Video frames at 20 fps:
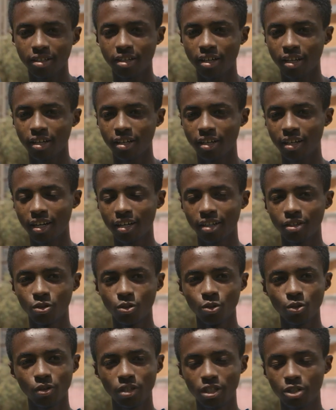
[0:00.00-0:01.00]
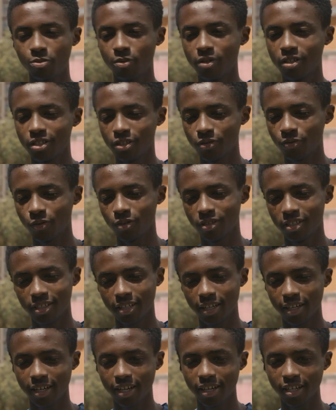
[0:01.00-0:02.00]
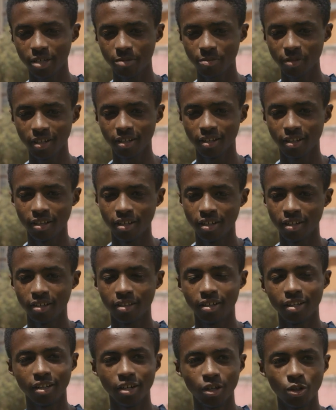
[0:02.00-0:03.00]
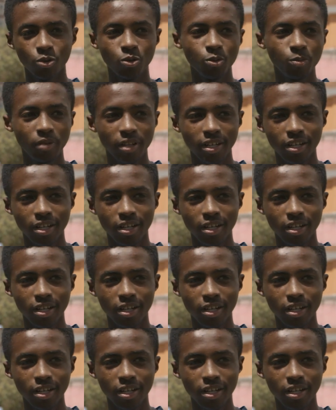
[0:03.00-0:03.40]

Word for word: And I got good experience for this academy. There are good